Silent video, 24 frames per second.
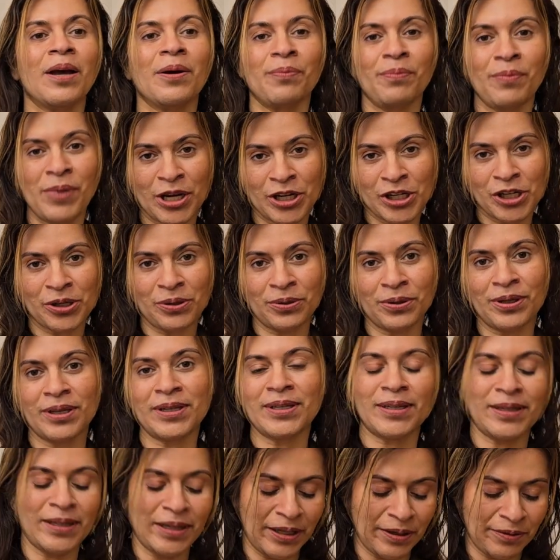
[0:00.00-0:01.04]
Make sure the
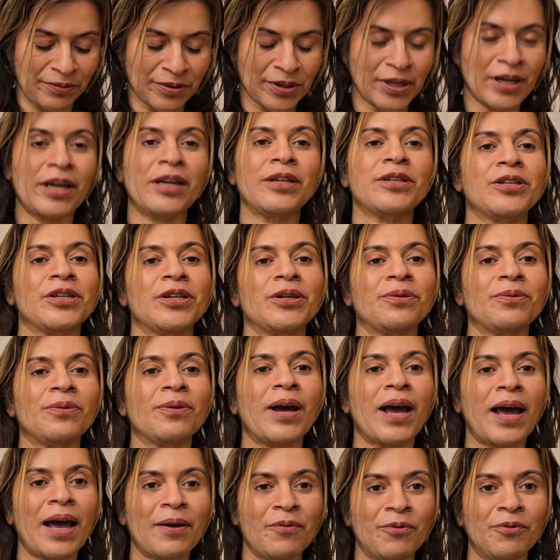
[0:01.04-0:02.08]
sleeves hit you
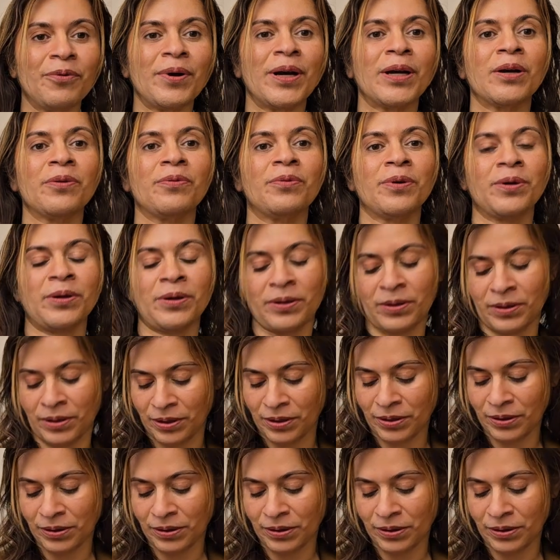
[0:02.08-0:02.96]
wherever,